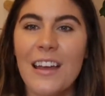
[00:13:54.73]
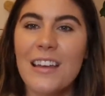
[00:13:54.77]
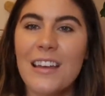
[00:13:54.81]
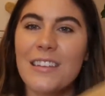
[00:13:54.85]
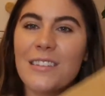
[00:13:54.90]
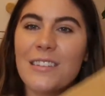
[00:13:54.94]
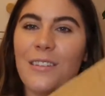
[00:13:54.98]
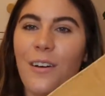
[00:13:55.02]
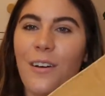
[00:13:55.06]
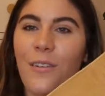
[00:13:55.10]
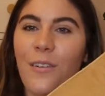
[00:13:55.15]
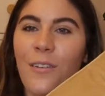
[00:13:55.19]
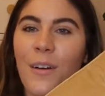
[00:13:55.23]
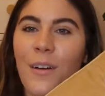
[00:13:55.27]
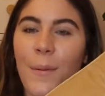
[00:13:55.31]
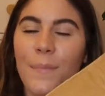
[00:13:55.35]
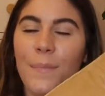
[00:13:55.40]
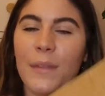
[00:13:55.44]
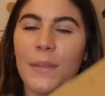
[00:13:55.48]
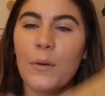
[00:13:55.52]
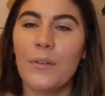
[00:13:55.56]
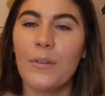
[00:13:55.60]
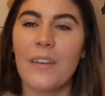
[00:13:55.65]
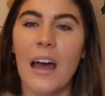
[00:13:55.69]
So
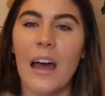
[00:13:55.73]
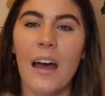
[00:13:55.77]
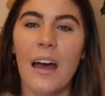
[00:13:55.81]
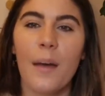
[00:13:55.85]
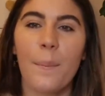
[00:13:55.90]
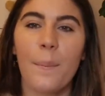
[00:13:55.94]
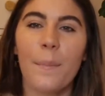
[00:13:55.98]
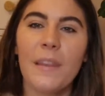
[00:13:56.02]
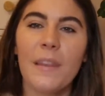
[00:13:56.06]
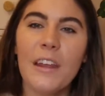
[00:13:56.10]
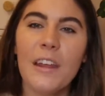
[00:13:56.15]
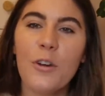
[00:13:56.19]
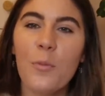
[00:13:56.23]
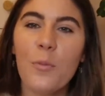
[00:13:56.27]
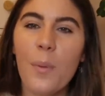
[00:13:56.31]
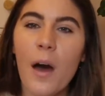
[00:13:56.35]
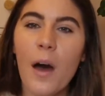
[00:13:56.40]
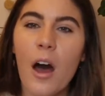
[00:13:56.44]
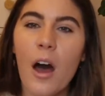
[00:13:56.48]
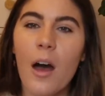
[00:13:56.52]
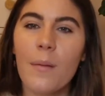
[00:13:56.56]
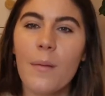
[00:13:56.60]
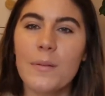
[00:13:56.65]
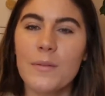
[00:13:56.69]
we've got little
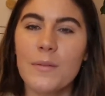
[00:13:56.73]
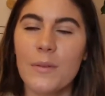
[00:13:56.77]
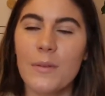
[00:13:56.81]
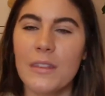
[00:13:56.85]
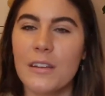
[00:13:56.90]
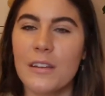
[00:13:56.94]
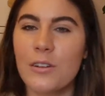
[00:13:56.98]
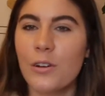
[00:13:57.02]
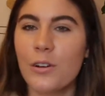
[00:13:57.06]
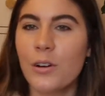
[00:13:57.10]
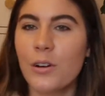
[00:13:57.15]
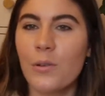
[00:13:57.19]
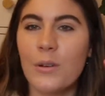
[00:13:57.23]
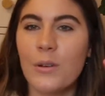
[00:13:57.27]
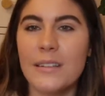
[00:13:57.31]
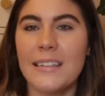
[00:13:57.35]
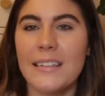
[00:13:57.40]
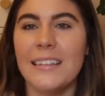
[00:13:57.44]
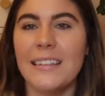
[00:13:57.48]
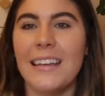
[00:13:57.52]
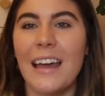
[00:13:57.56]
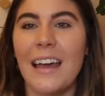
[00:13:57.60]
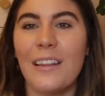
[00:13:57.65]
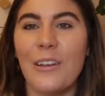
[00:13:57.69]
pops with the turquoise
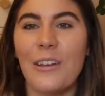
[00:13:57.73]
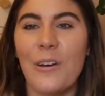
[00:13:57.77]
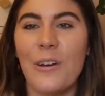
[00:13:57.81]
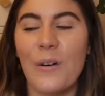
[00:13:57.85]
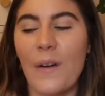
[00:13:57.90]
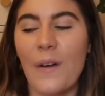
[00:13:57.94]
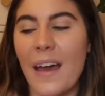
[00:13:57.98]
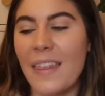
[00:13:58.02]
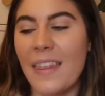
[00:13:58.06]
and yellow,